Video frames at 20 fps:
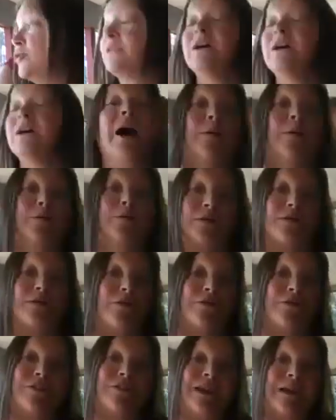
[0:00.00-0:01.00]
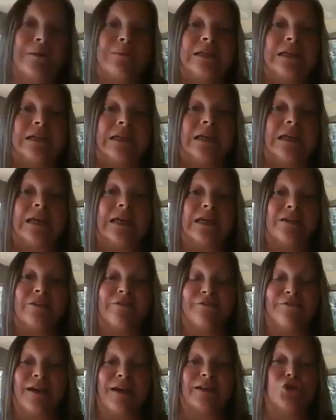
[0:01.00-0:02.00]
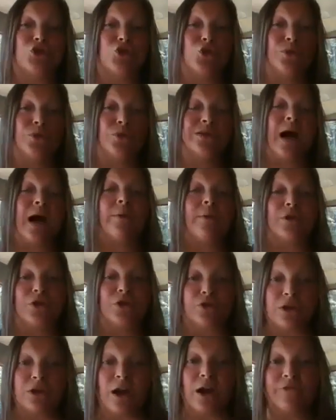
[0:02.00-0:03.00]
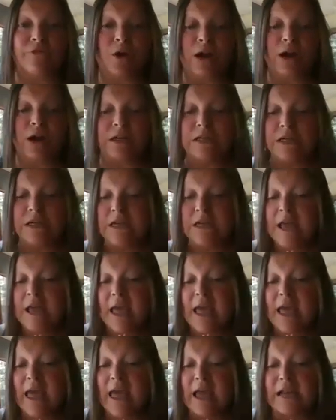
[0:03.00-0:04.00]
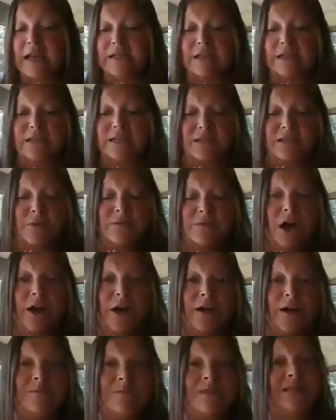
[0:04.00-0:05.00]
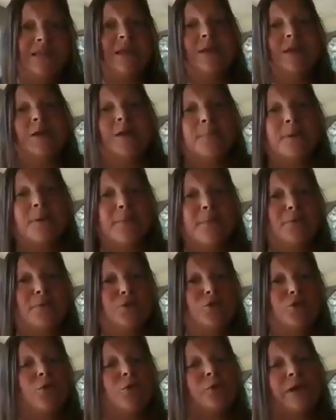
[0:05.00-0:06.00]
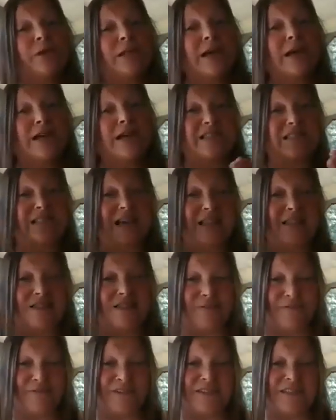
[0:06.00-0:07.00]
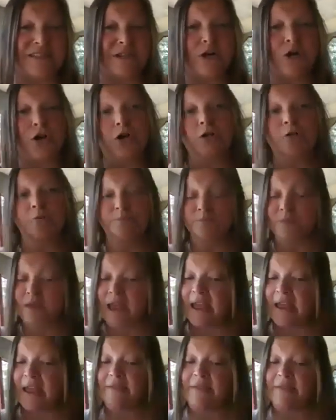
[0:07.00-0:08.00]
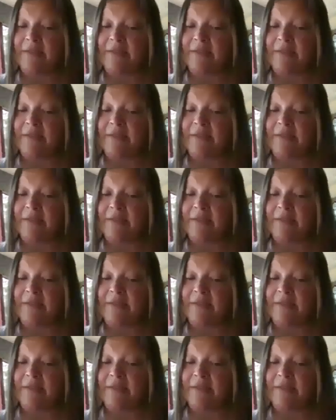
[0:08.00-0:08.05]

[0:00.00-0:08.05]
time with your family, it can affect your time with your loved one. And sometimes people don't realize that the physical and